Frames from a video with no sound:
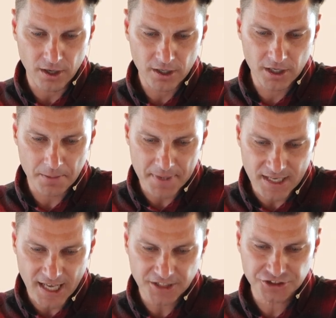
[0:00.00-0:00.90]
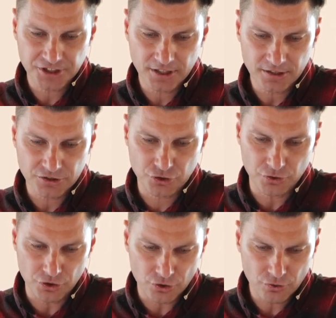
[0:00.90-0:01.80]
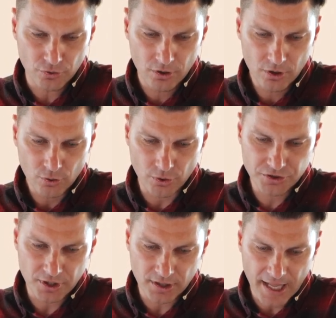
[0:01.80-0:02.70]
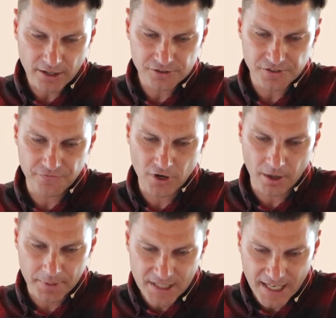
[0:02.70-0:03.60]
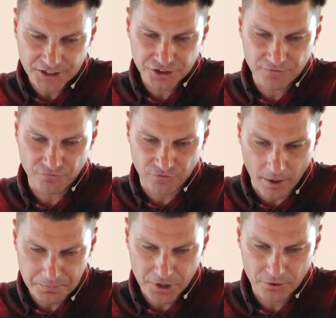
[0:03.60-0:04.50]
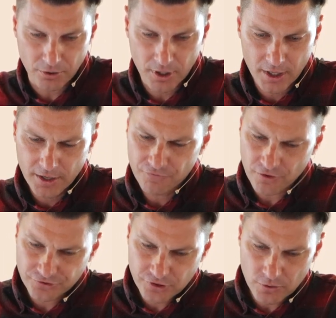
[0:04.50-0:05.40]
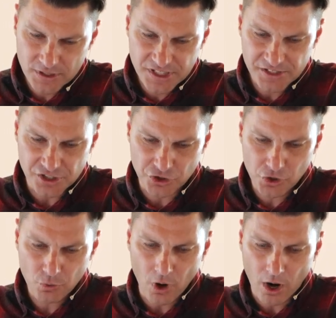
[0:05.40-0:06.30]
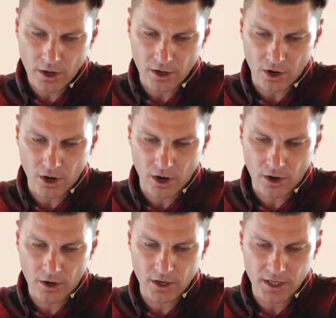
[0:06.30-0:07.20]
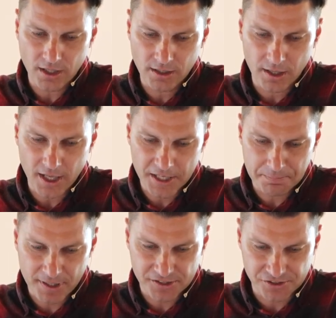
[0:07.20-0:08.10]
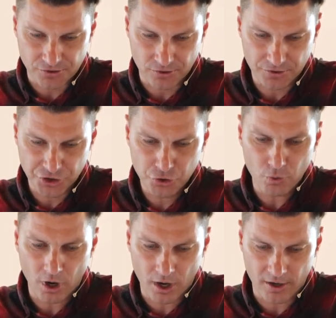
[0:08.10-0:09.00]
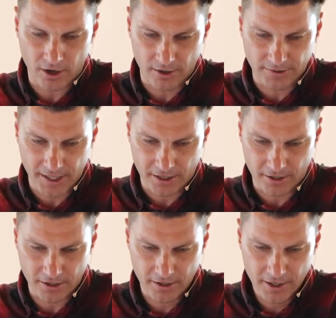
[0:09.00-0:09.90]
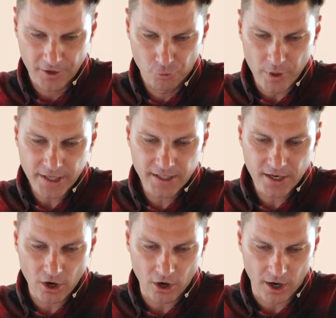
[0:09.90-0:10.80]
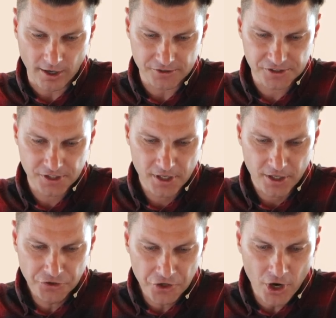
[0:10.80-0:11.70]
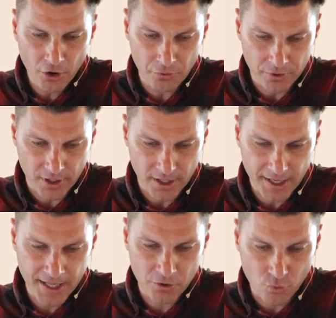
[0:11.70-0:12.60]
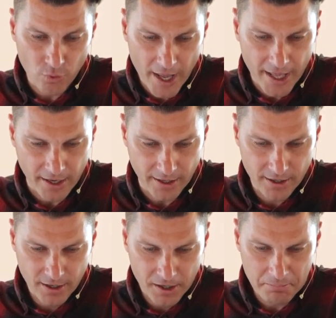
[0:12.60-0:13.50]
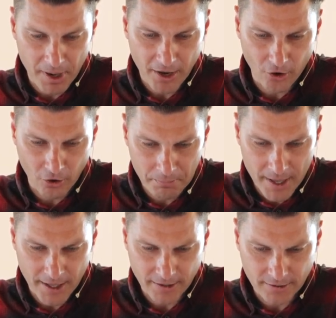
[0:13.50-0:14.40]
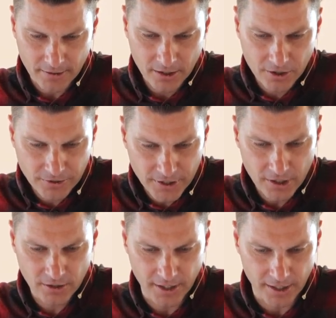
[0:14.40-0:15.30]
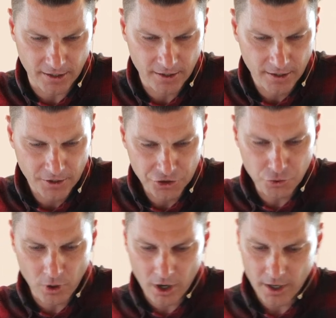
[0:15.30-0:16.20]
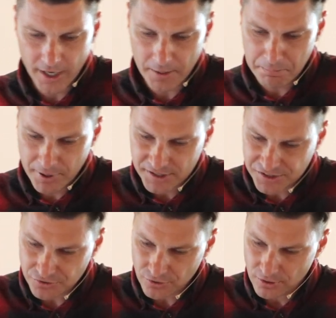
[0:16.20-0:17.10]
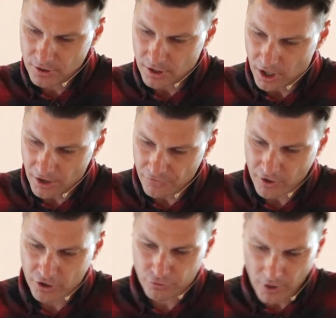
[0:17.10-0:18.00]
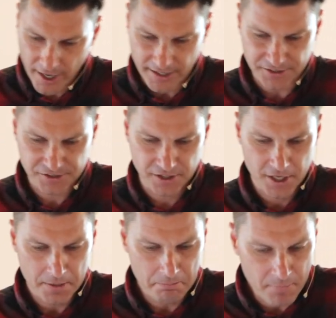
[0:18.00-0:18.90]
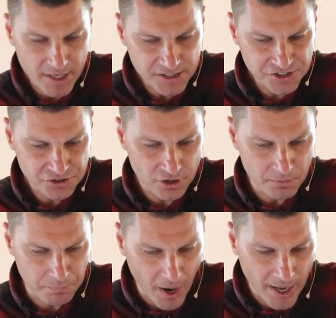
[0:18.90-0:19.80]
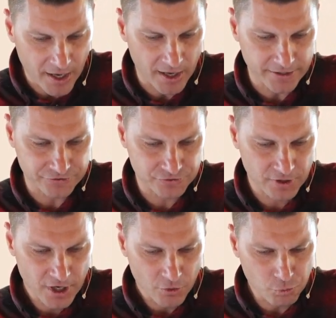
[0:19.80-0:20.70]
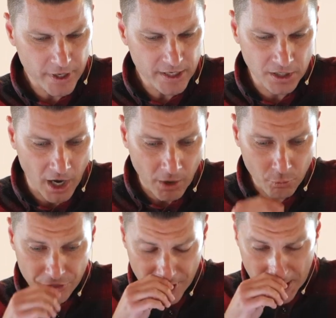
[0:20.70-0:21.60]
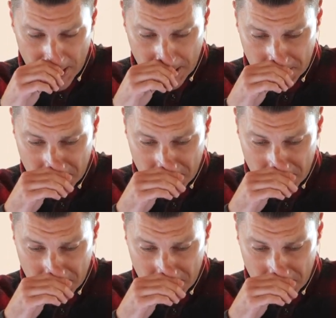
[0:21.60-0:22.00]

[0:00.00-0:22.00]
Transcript: commendation to you or to the letters of commendation from you? Verse 2, he says, You are our epistle. You are our letter, written in our hearts, known and read by all men. Clearly, you are an epistle of Christ, ministered by us, written not with ink,